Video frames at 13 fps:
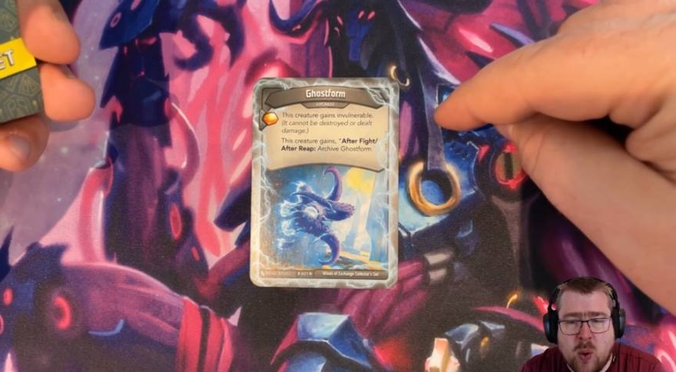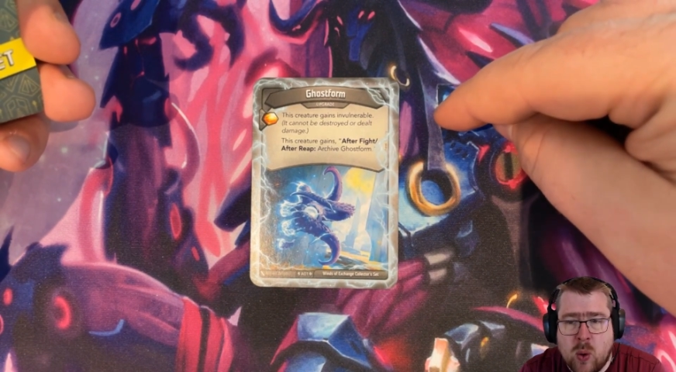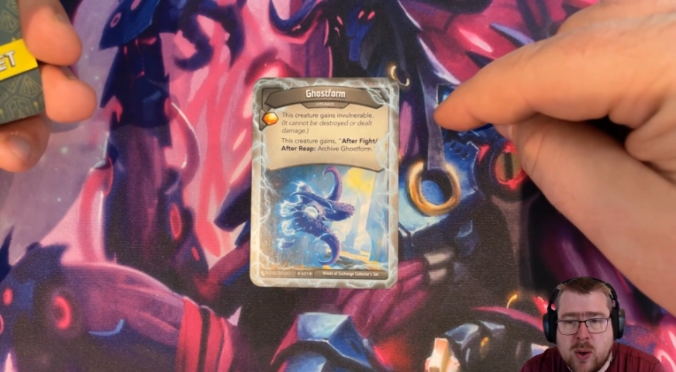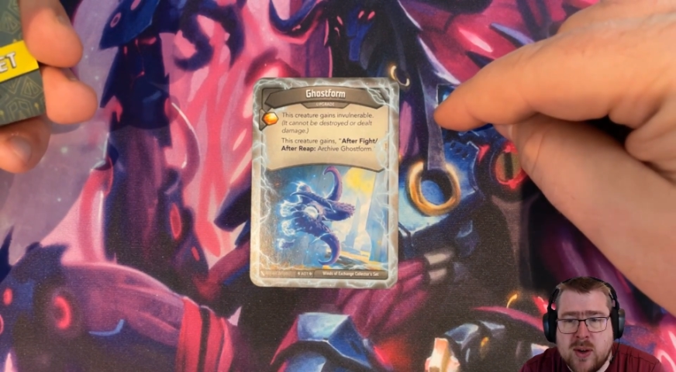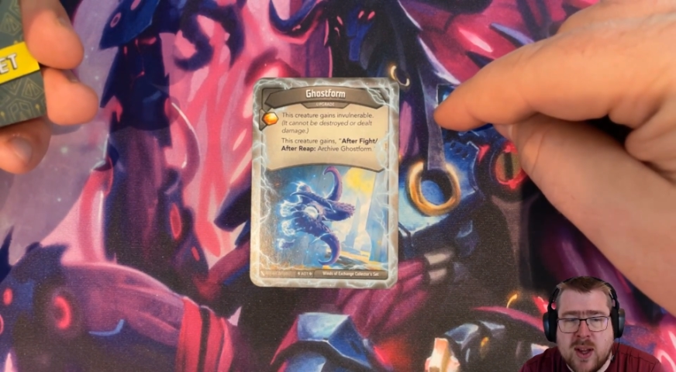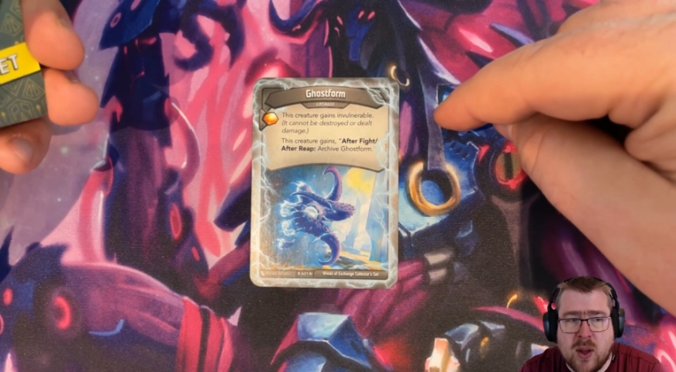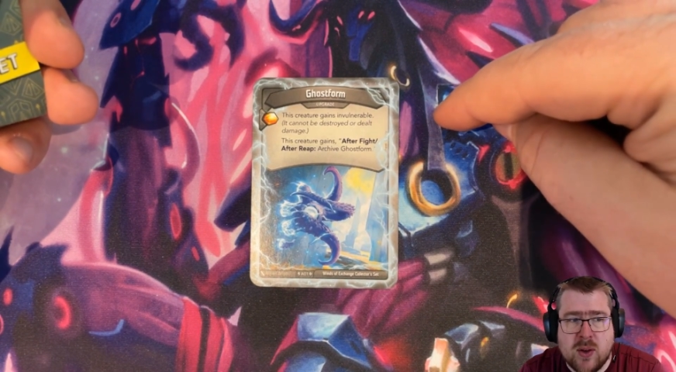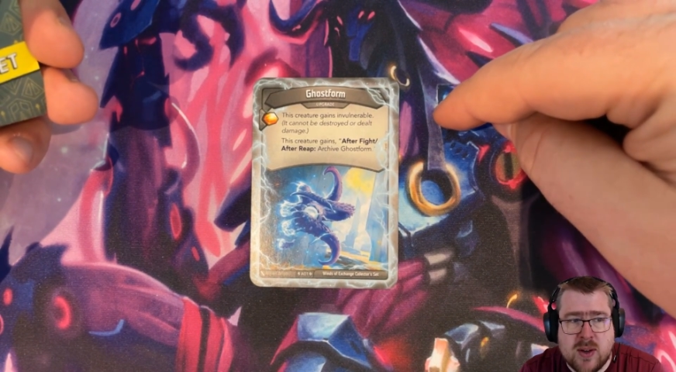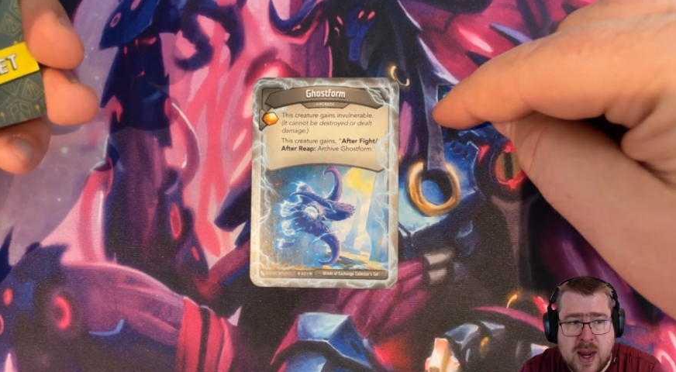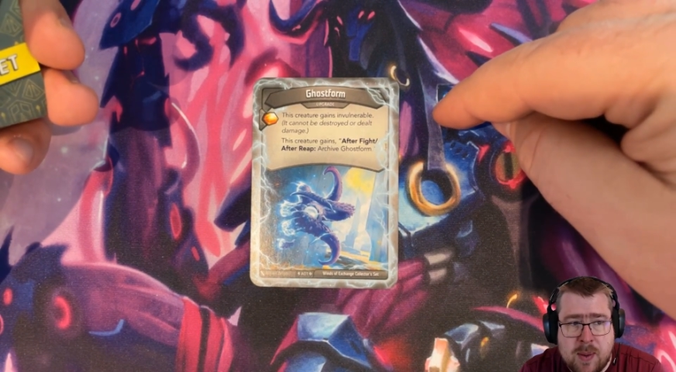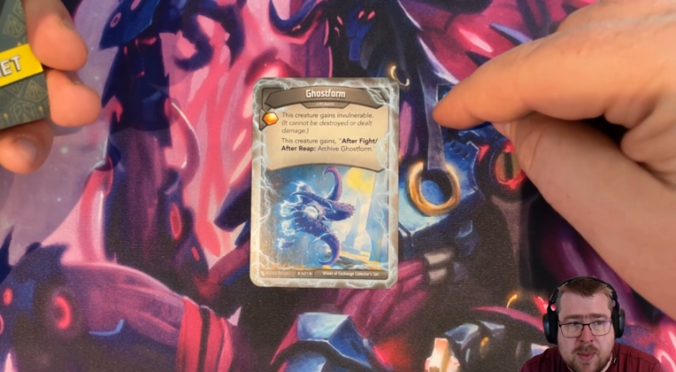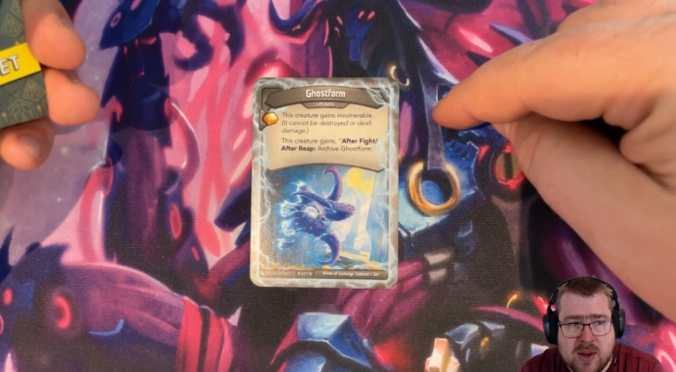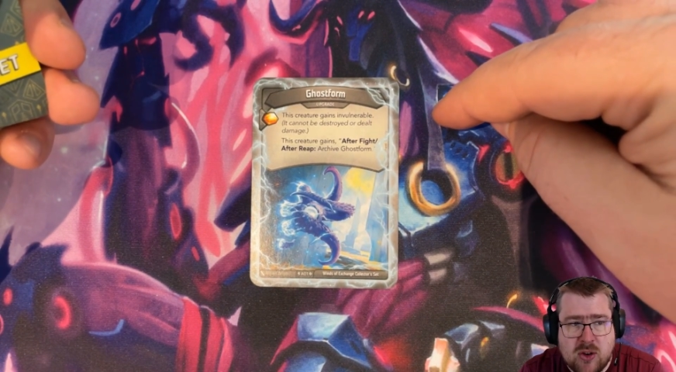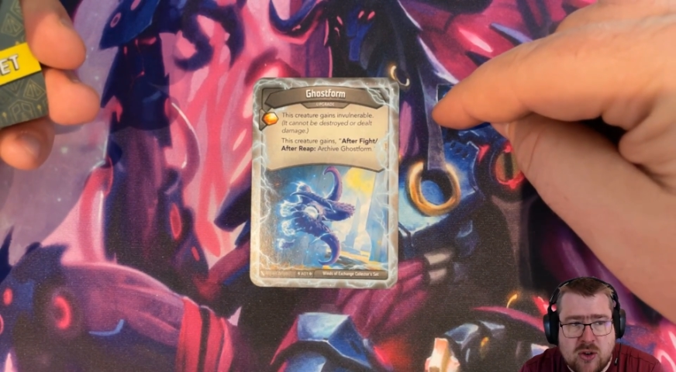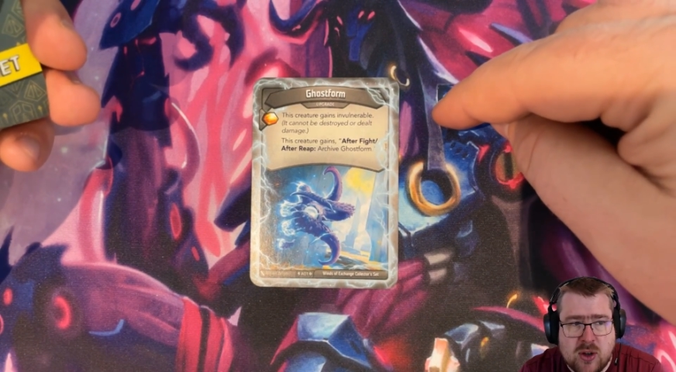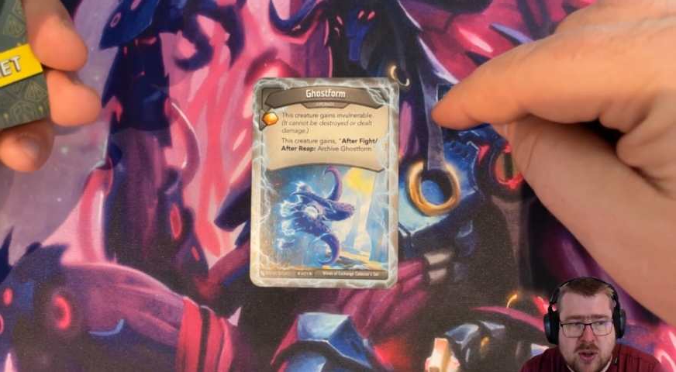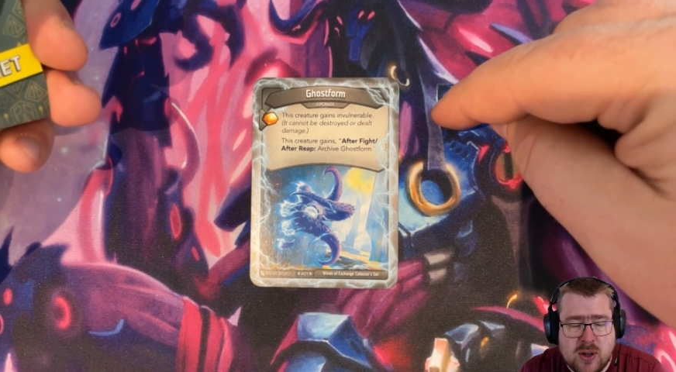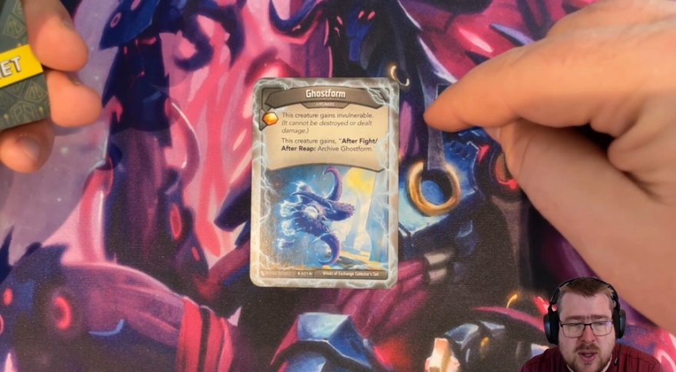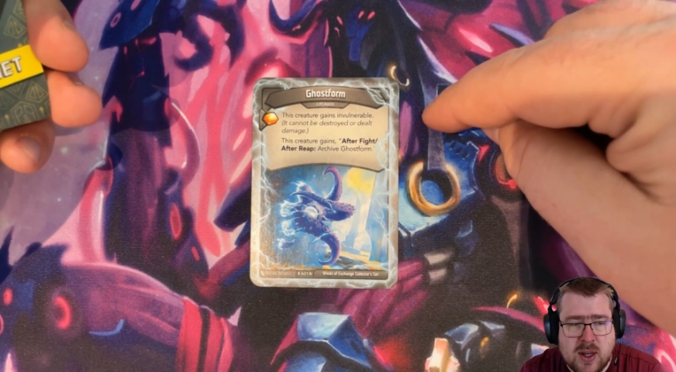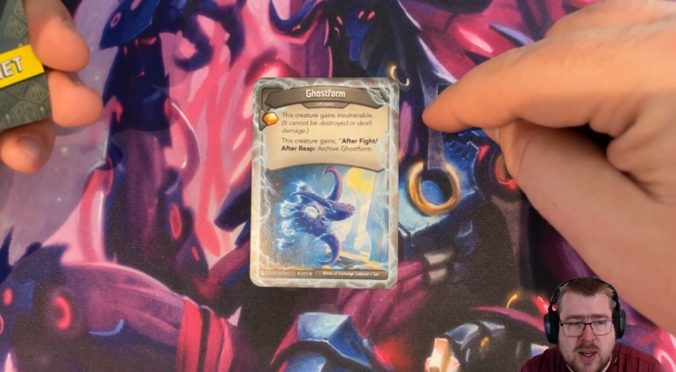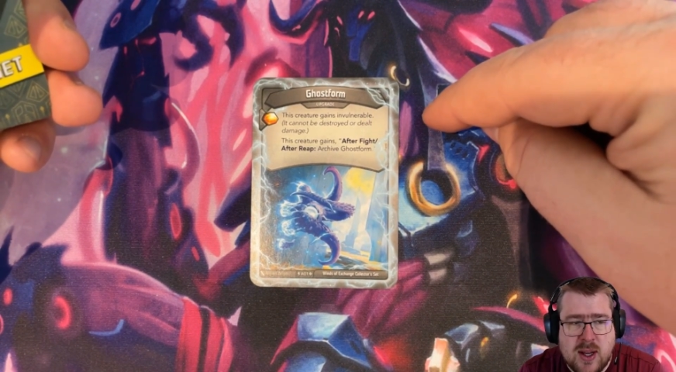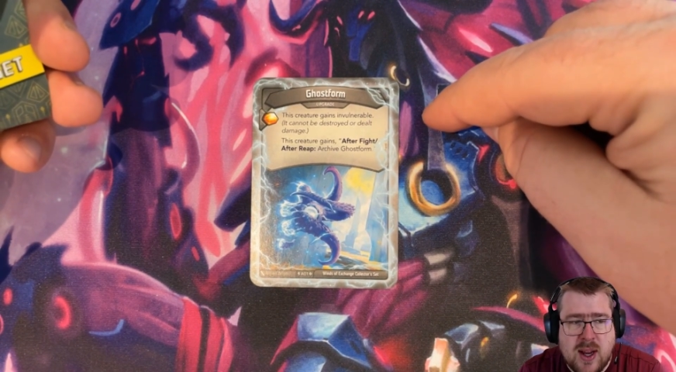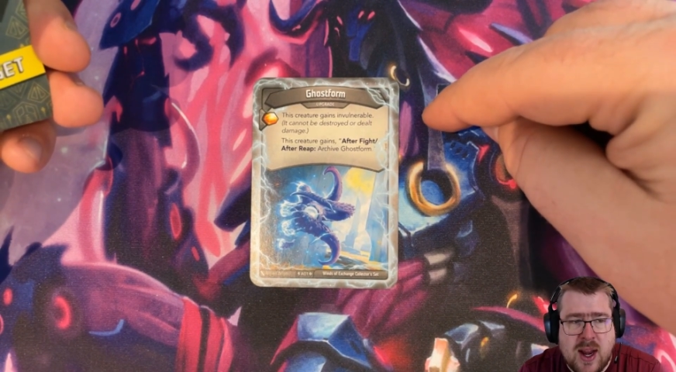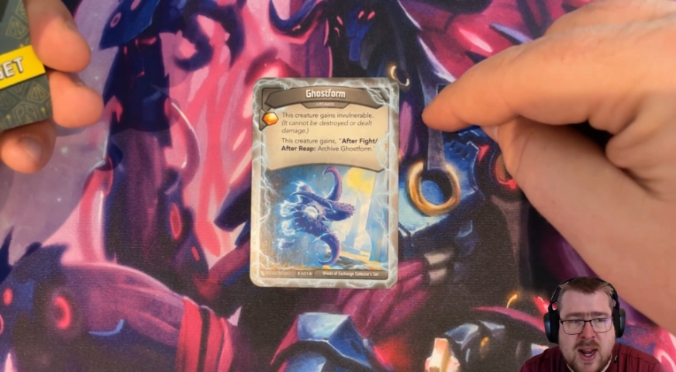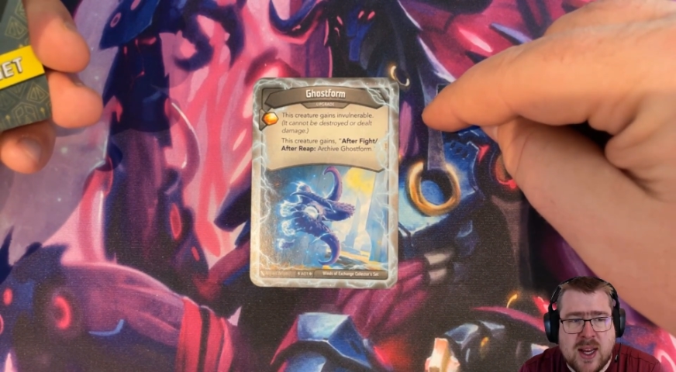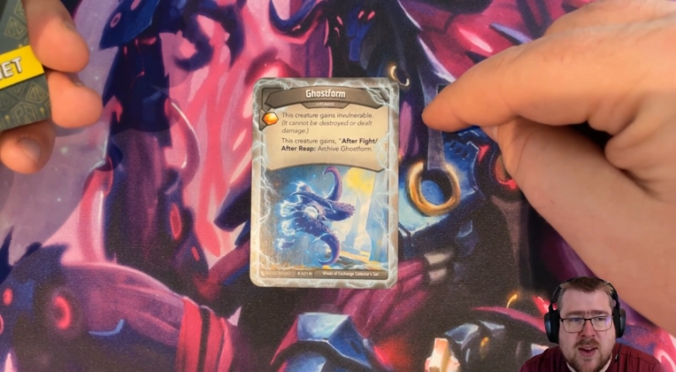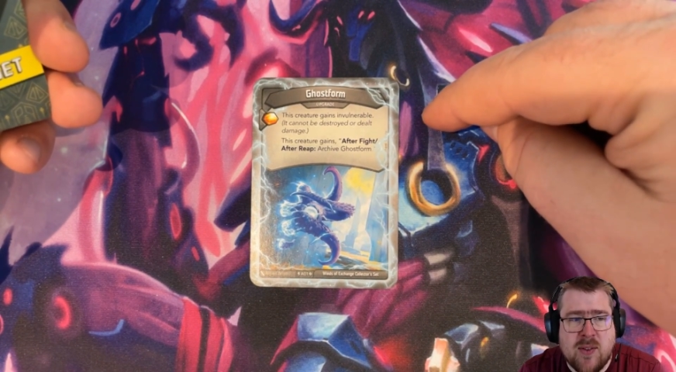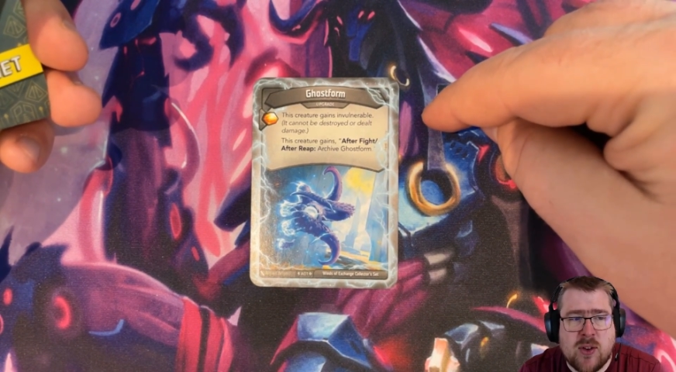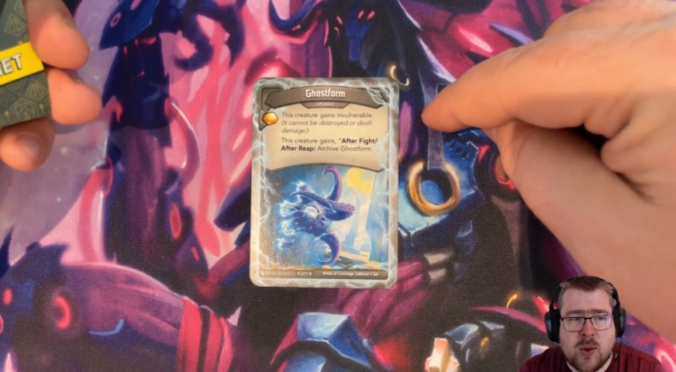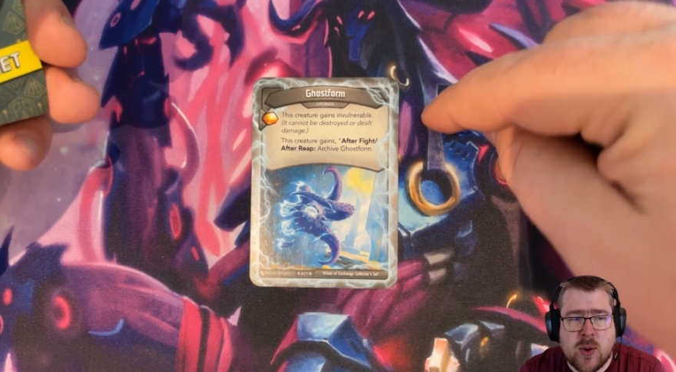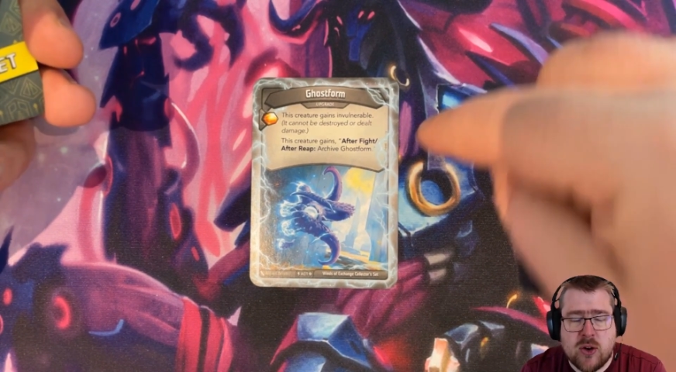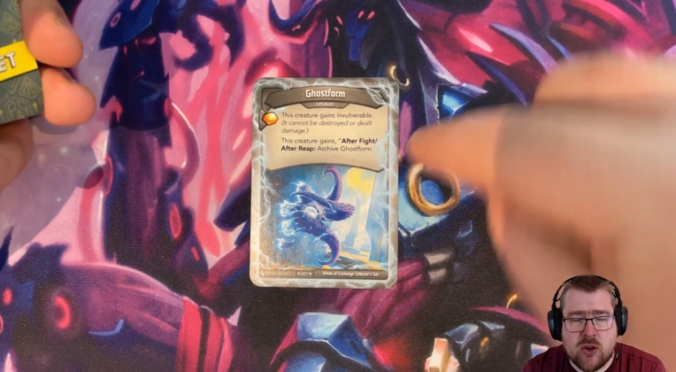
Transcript: or dealt damage. And it gives the creature